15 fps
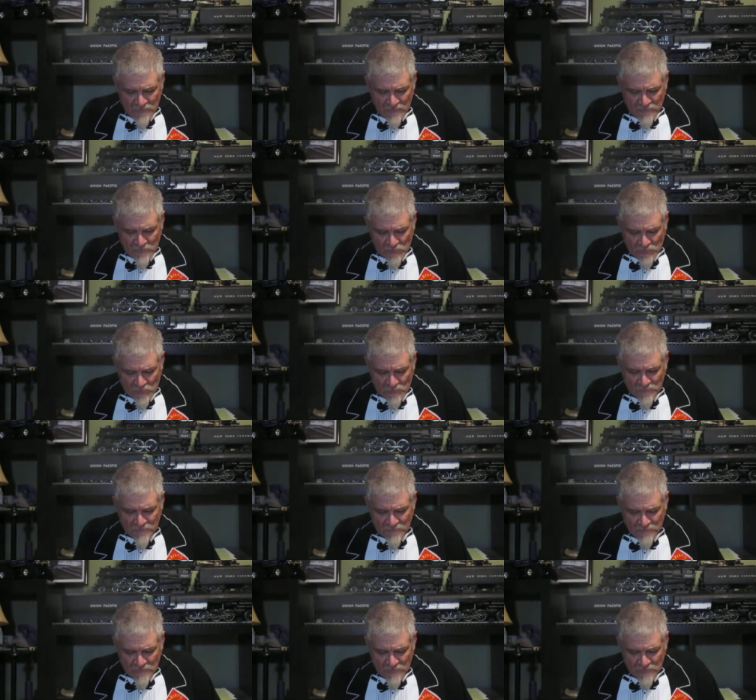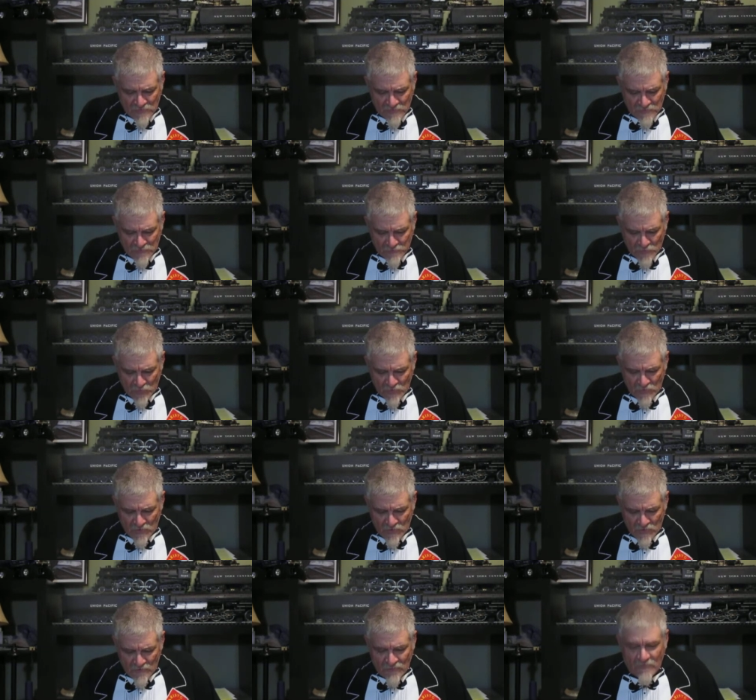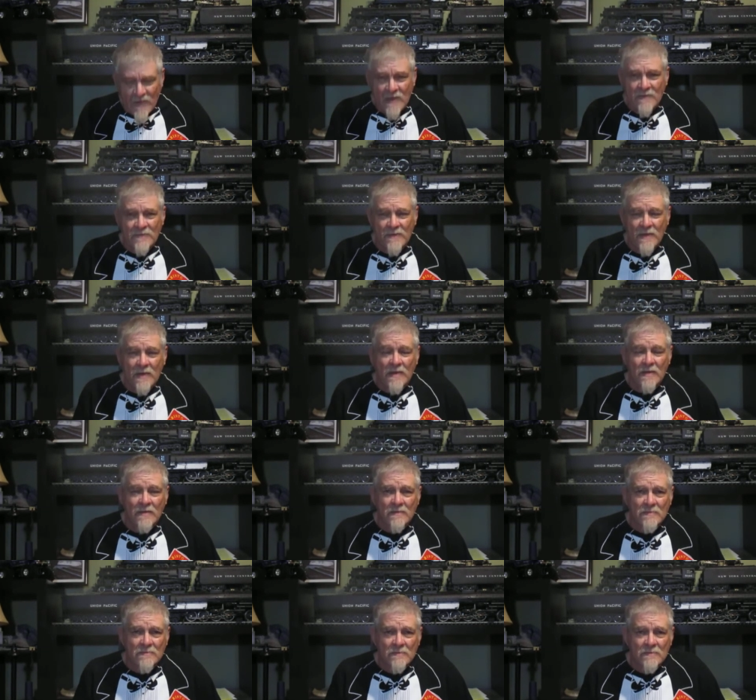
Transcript: as the Lord said, spoke on that day.